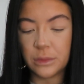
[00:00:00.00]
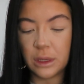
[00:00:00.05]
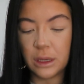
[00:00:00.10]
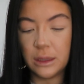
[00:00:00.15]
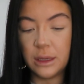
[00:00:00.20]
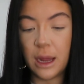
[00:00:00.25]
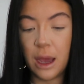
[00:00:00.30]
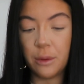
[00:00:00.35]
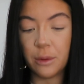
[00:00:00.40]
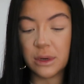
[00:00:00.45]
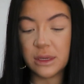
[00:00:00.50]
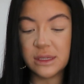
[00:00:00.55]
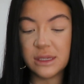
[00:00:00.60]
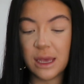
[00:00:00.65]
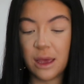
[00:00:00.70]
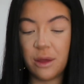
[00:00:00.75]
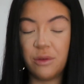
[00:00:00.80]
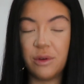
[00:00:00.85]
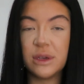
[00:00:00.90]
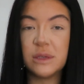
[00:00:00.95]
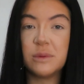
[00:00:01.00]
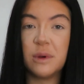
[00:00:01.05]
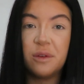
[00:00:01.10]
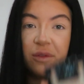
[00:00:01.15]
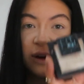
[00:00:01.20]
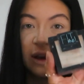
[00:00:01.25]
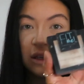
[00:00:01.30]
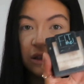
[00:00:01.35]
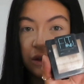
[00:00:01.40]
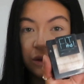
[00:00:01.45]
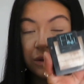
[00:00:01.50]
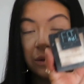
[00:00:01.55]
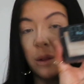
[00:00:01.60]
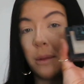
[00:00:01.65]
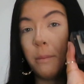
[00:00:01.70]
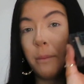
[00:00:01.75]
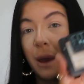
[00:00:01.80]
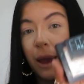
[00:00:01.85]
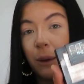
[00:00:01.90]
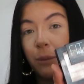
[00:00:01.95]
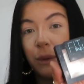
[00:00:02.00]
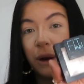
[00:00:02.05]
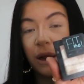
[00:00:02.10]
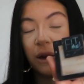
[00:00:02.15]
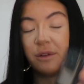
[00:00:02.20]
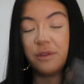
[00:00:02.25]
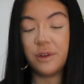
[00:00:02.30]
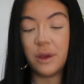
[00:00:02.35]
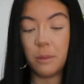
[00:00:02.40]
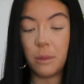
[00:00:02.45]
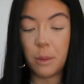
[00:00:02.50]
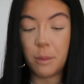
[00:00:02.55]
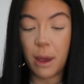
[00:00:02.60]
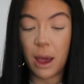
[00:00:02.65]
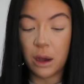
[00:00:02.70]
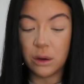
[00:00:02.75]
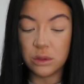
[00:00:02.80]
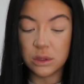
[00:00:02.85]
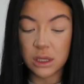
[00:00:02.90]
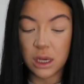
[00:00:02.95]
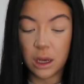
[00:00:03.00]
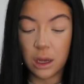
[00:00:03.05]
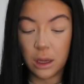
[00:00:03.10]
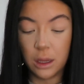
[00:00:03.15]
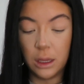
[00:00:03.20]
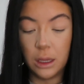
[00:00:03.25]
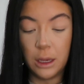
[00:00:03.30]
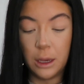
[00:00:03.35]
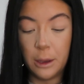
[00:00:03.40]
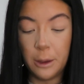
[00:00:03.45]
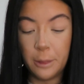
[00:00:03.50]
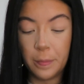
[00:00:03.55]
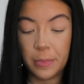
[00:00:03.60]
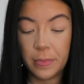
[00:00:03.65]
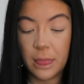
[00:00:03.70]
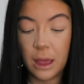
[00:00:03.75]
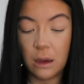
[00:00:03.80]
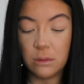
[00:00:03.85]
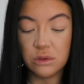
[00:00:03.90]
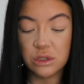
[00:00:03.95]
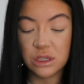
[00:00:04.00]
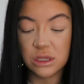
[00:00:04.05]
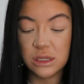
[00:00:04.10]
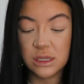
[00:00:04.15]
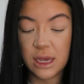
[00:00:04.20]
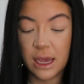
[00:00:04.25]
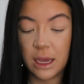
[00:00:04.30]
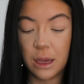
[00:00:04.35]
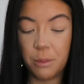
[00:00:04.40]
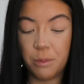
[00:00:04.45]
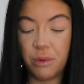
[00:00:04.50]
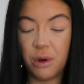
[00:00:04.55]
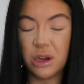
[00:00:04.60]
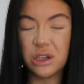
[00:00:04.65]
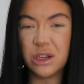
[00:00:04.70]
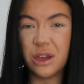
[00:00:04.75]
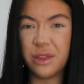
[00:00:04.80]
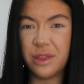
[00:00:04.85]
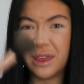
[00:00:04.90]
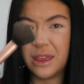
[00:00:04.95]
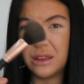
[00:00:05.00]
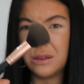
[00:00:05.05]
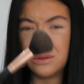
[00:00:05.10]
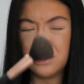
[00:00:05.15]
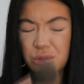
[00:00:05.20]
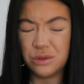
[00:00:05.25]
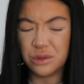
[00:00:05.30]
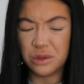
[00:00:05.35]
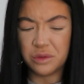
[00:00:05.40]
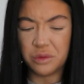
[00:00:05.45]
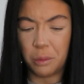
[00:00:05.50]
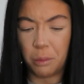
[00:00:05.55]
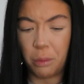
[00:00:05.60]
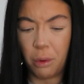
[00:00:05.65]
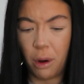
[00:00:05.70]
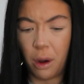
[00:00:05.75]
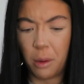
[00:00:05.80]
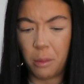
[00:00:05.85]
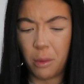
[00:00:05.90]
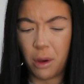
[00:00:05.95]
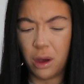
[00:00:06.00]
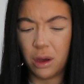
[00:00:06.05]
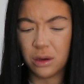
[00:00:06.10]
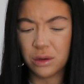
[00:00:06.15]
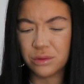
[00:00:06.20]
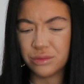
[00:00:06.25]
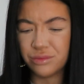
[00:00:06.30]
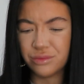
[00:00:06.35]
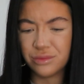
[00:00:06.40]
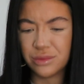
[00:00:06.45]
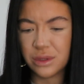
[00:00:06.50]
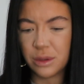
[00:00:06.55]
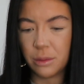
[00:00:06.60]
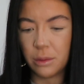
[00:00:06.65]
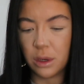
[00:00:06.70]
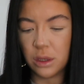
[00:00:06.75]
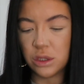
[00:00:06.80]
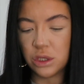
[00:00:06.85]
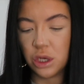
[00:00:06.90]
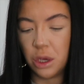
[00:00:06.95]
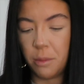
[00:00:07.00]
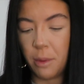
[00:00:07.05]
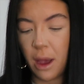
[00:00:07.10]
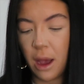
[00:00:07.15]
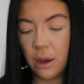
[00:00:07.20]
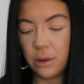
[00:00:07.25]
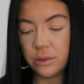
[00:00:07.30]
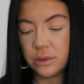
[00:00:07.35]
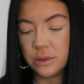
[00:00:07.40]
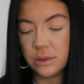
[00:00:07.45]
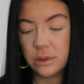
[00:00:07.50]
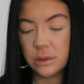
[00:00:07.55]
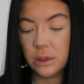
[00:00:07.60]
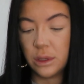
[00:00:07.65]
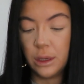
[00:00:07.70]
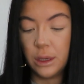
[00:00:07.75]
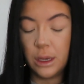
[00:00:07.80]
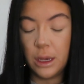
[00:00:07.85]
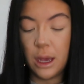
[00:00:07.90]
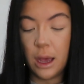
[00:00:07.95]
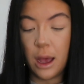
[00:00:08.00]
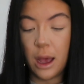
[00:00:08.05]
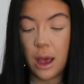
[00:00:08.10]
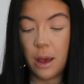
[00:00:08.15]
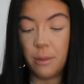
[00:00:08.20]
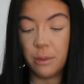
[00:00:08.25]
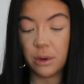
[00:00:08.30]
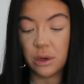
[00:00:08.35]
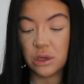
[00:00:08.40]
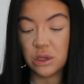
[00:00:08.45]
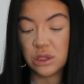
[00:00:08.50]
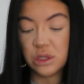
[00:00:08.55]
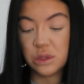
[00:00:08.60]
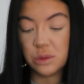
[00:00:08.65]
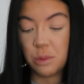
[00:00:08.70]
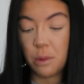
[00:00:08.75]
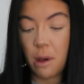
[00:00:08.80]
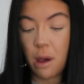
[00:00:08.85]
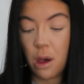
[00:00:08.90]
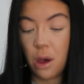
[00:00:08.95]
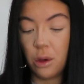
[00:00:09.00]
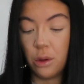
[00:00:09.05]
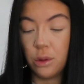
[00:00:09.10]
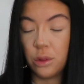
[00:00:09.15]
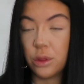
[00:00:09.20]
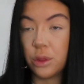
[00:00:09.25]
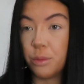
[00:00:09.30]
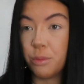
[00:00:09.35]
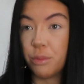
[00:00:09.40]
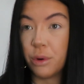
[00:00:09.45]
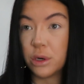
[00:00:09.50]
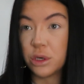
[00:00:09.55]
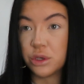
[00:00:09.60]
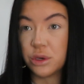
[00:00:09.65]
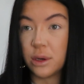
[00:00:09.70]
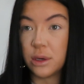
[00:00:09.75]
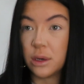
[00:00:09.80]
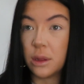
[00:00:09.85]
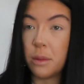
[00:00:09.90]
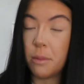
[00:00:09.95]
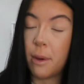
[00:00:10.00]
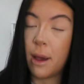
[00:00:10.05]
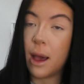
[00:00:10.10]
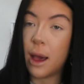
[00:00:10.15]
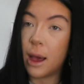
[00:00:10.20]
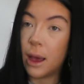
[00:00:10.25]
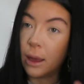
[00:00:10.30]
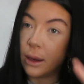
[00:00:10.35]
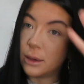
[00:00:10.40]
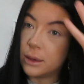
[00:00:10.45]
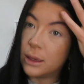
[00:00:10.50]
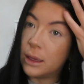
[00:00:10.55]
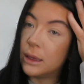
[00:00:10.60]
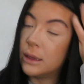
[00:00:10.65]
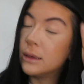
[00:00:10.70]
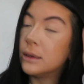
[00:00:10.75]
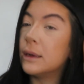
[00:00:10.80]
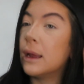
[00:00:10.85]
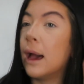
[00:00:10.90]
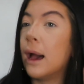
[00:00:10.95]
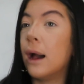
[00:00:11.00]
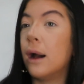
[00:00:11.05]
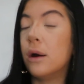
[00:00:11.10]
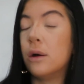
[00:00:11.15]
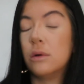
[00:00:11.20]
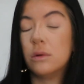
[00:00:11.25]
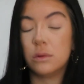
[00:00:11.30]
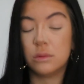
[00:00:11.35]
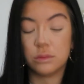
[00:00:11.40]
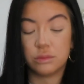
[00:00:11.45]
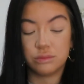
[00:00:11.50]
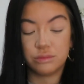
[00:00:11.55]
Now I'm going to set the rest of my face using the Maybelline Fit Me powder. Now I'm just going to take a brush. I think this was just from Primark. Something like £2. I'm going to swirl the brush around in the pan. Now,